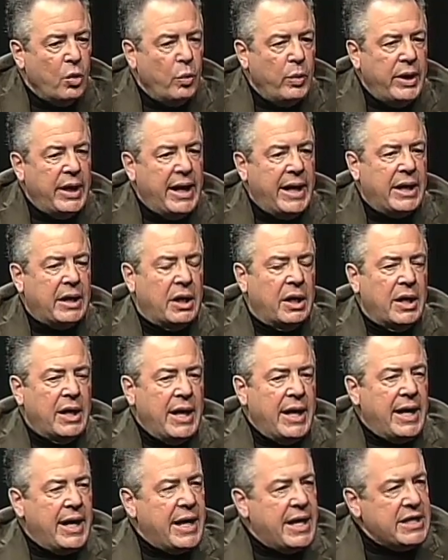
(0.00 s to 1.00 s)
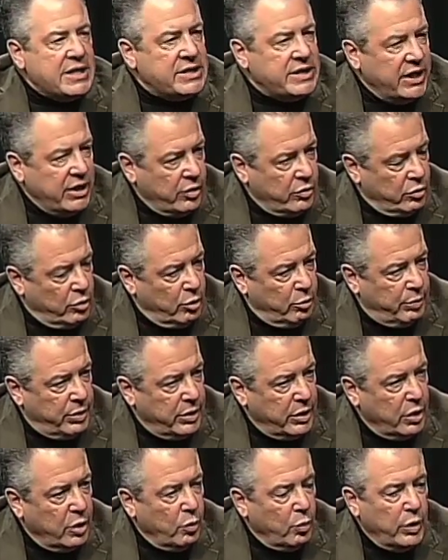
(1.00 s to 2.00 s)
we had a Heisei group,
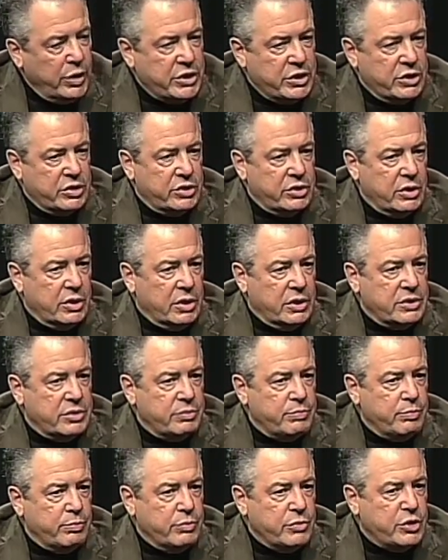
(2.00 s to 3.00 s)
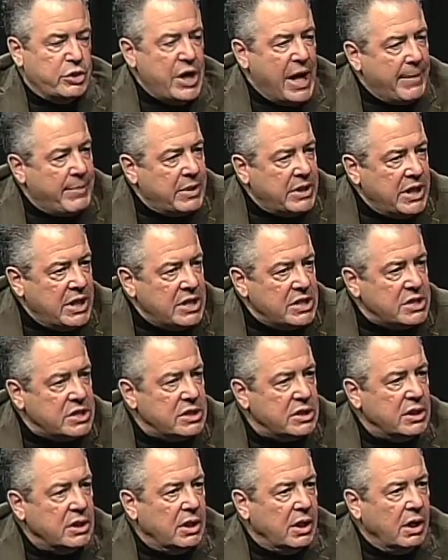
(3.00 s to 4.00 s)
which is, is
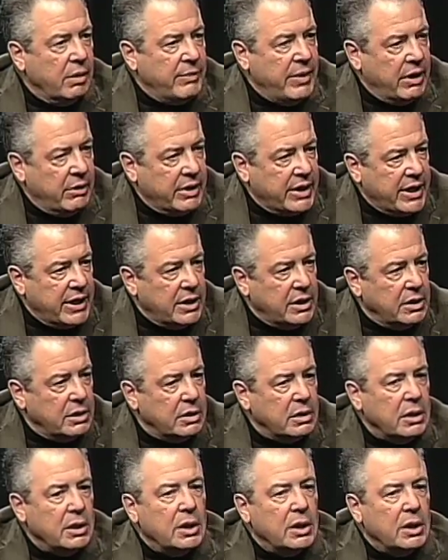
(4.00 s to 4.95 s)
Japanese, American,